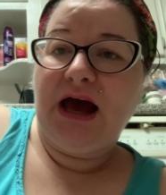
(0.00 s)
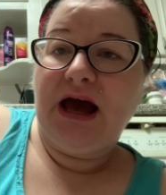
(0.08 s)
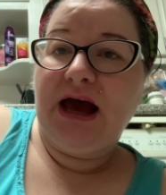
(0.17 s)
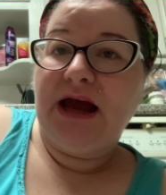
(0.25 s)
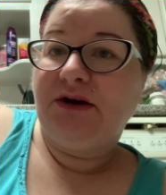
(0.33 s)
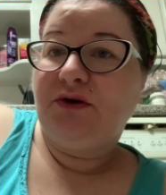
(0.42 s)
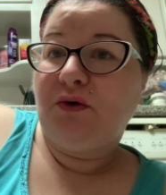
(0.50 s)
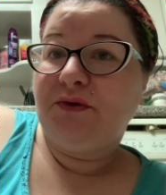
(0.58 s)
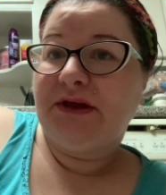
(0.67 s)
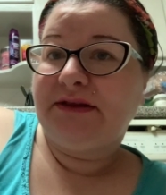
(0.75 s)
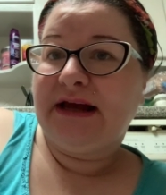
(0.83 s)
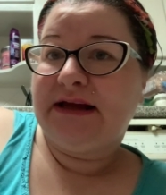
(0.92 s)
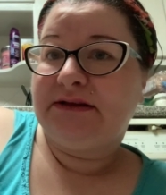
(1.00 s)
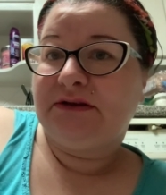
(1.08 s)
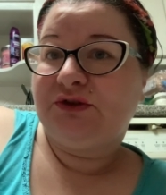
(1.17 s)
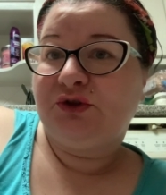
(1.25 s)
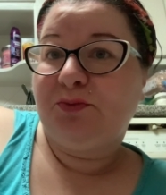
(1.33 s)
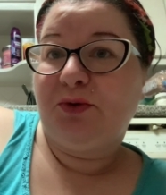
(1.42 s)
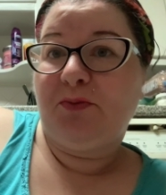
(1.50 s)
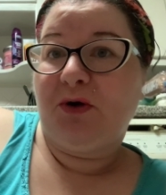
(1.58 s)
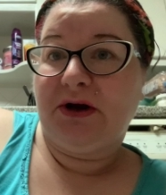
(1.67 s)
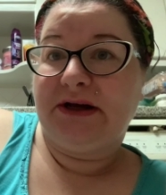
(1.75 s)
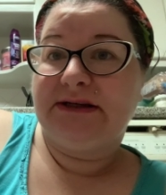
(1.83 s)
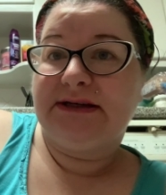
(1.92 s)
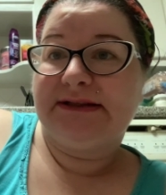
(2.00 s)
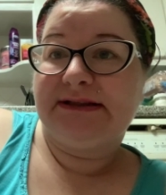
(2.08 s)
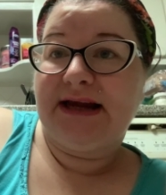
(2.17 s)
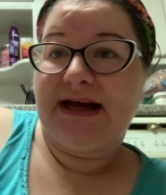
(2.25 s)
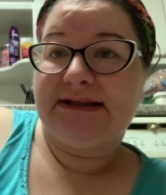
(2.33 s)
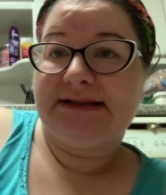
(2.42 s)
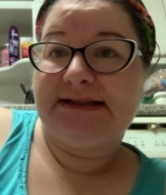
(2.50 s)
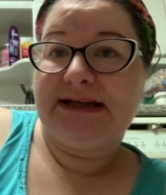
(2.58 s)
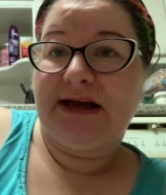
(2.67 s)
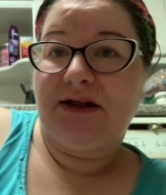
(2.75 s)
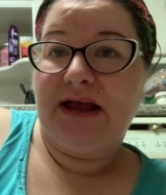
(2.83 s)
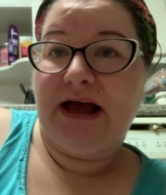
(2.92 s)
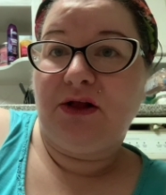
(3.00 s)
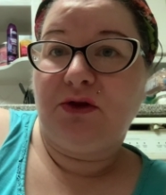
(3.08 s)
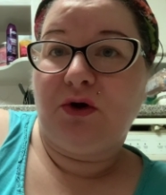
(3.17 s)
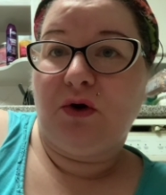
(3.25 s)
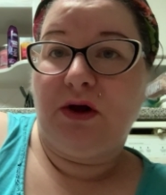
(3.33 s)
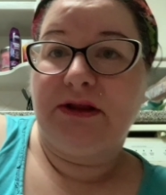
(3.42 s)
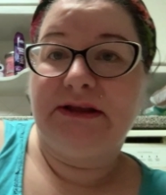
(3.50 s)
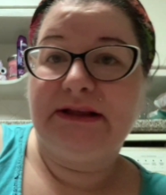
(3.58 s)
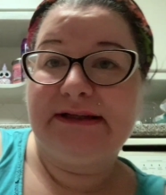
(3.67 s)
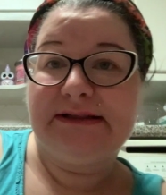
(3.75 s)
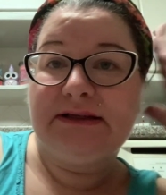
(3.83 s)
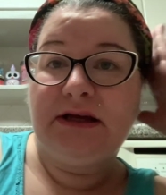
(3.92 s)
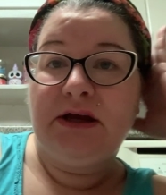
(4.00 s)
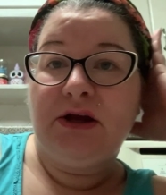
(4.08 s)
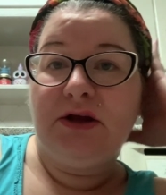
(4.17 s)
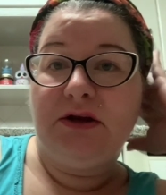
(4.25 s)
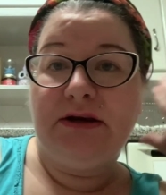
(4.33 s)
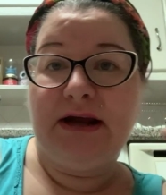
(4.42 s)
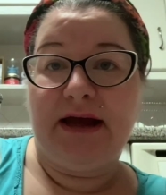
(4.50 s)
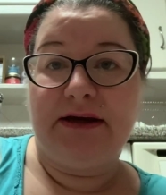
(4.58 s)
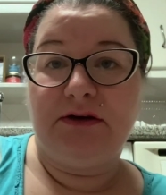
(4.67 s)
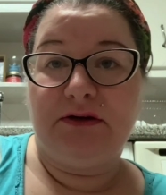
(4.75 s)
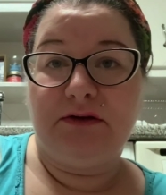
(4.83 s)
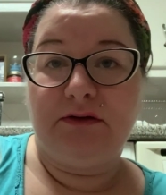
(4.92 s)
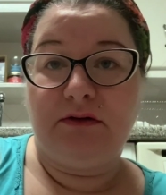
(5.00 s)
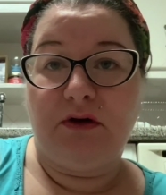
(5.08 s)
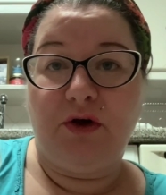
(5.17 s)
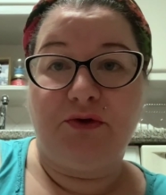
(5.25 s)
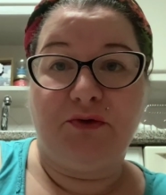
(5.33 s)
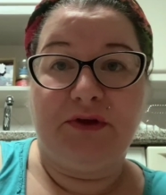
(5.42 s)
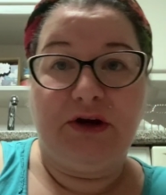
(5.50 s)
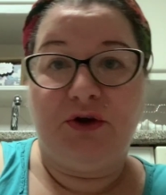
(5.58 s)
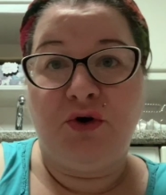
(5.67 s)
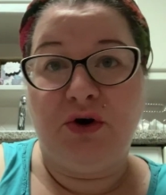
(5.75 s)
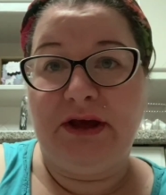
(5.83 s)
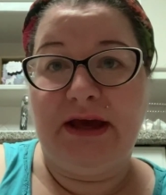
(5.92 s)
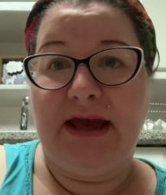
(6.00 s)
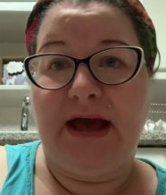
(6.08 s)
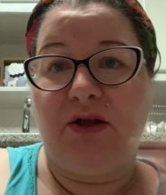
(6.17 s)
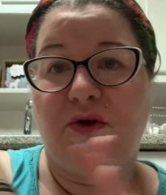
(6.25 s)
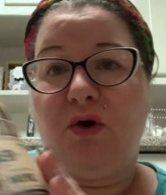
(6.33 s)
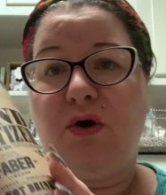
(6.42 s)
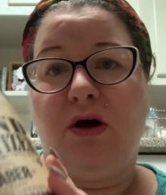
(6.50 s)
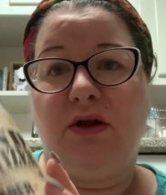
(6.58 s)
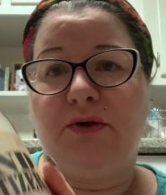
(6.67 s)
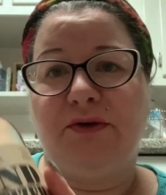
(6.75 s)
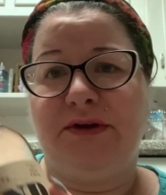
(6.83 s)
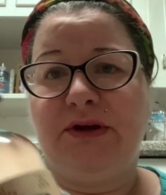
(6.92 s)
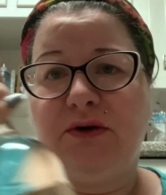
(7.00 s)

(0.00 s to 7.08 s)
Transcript: I know that that supermarket does not sell alcohol, at least not other than cooking alcohol or, you